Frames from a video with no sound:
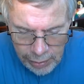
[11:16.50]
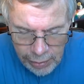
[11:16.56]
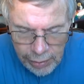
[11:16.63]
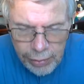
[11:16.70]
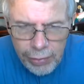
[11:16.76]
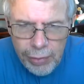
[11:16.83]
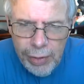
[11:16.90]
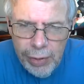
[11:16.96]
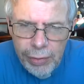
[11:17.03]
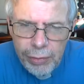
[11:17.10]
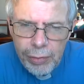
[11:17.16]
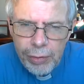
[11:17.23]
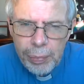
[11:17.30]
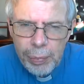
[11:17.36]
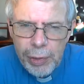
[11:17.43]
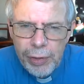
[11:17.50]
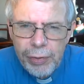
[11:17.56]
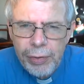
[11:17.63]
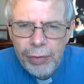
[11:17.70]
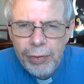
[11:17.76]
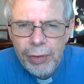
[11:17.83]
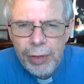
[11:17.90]
So let's just be
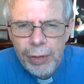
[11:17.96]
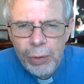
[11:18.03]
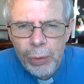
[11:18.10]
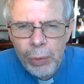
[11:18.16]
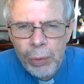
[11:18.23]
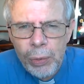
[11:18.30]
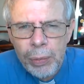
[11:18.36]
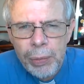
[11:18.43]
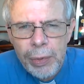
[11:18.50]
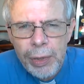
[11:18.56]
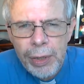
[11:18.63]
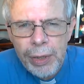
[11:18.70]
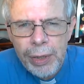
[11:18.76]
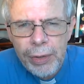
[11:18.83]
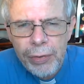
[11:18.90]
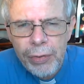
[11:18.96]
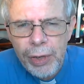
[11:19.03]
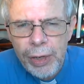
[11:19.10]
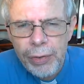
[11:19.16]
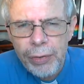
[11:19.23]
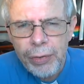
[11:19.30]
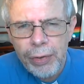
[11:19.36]
still. And as
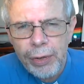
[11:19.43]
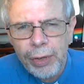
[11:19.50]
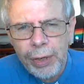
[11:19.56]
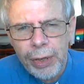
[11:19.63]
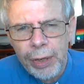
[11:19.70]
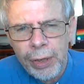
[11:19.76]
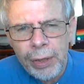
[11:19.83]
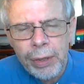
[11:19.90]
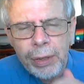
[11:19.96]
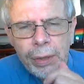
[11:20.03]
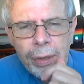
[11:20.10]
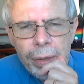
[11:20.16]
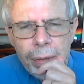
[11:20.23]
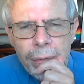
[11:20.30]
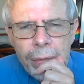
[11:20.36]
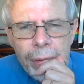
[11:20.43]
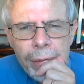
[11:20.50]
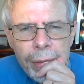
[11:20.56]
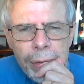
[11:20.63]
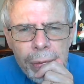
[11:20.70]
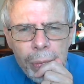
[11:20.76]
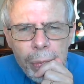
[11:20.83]
yesterday,
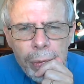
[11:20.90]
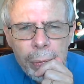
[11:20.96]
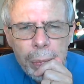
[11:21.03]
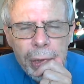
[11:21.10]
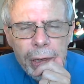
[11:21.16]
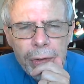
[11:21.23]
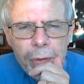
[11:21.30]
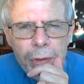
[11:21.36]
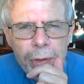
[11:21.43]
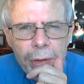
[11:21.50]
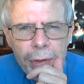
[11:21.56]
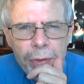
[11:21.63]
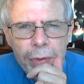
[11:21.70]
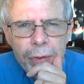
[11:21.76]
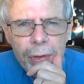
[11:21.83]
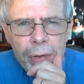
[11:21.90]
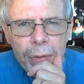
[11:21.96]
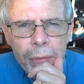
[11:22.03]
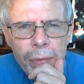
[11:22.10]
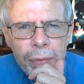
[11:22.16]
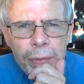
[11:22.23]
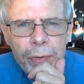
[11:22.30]
we pictured
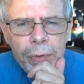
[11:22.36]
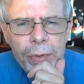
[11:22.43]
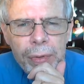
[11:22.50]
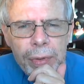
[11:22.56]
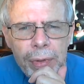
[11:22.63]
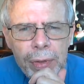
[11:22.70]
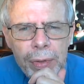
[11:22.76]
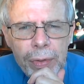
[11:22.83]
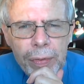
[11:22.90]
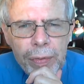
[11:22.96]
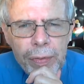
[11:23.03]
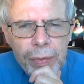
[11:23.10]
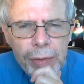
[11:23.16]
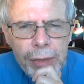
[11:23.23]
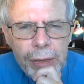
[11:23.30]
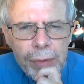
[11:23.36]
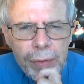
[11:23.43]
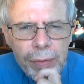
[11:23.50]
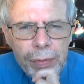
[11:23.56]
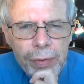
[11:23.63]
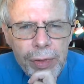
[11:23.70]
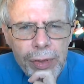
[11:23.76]
ourselves at the feet
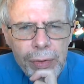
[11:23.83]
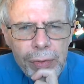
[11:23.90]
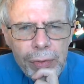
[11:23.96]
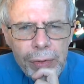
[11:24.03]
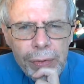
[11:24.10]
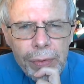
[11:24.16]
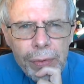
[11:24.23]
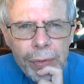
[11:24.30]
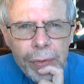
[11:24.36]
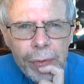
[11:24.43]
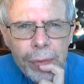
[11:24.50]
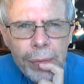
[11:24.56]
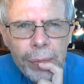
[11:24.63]
of Jesus